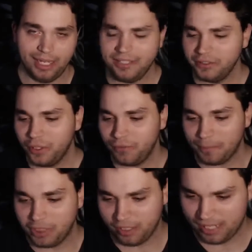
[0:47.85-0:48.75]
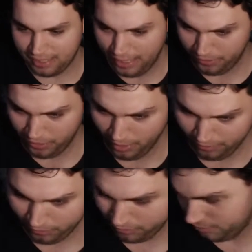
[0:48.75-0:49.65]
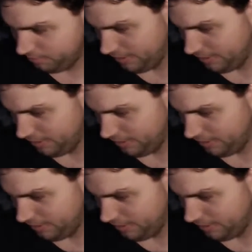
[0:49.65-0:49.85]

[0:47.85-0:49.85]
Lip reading: I don't know if I'm talking loud enough